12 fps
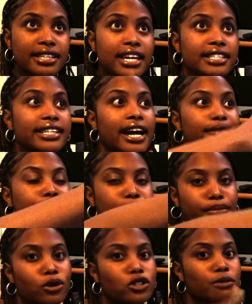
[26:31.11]
10 times
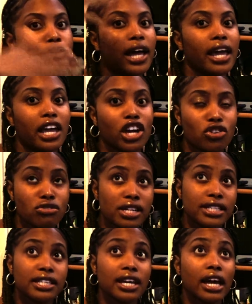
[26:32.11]
and multiplying,
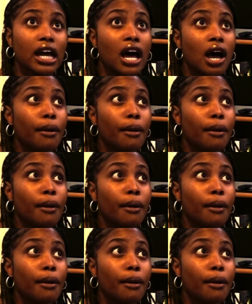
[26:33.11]
increasing,